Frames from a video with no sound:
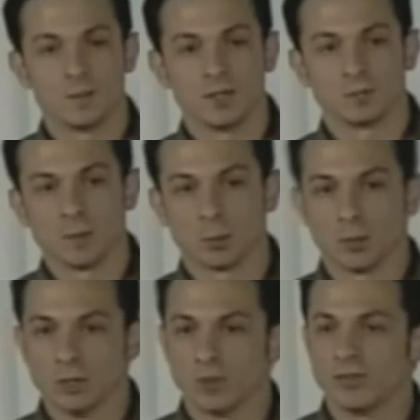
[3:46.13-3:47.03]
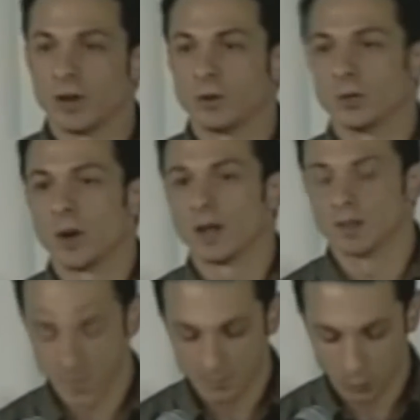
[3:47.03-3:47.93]
The enemy is people we know very
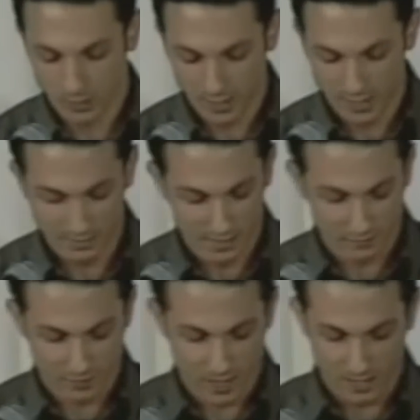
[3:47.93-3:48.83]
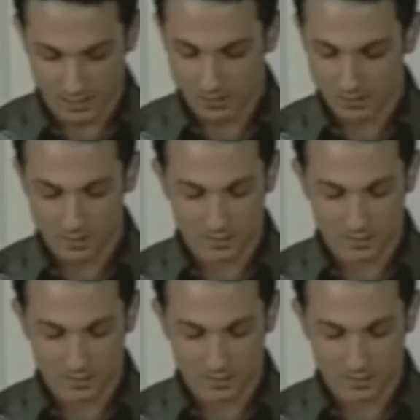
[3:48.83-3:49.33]
well and people we can identify.